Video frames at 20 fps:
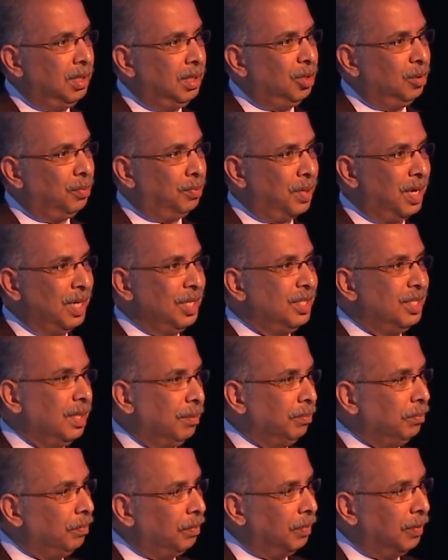to price
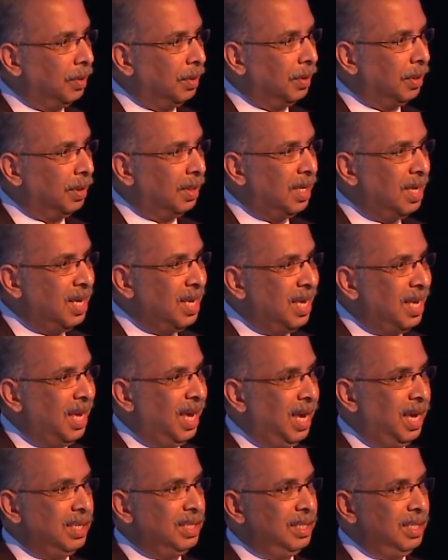them.
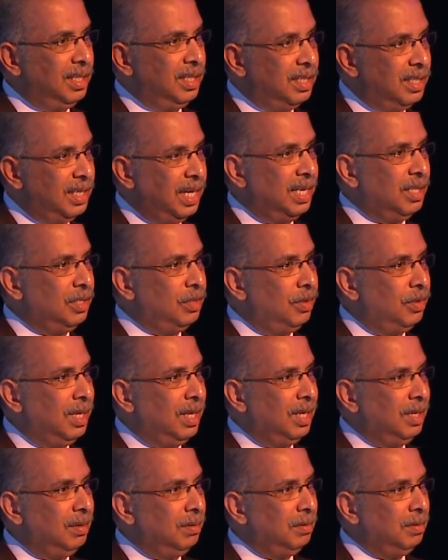As it stands
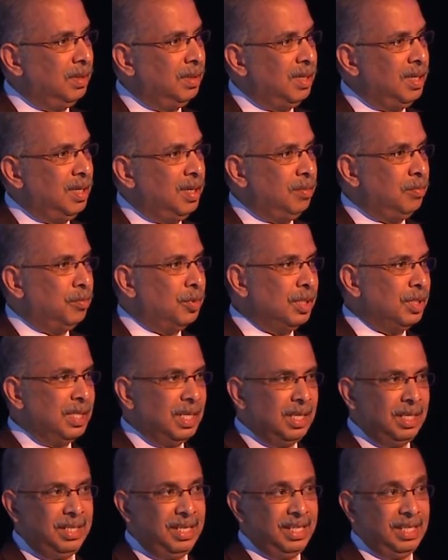today,
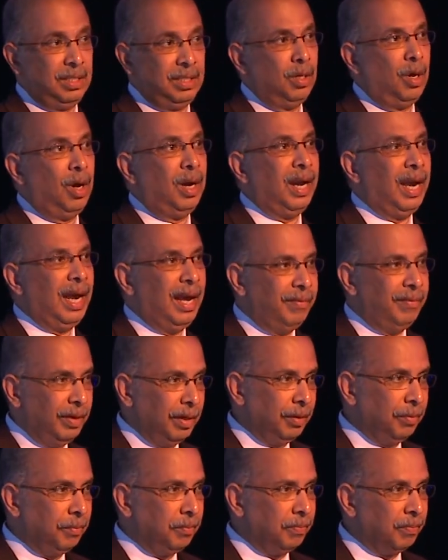Brazil does not have
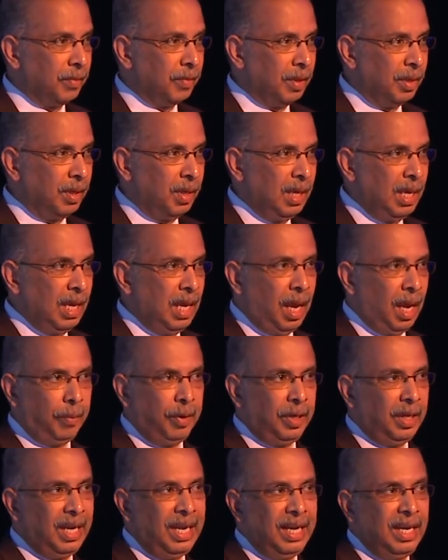it.
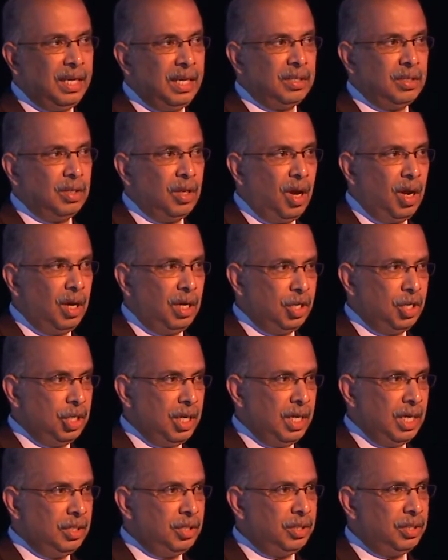It is not
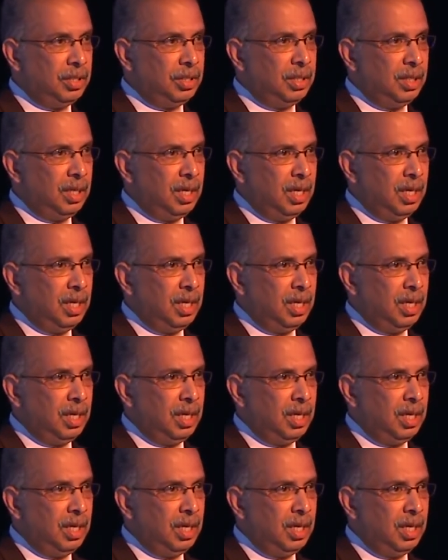just,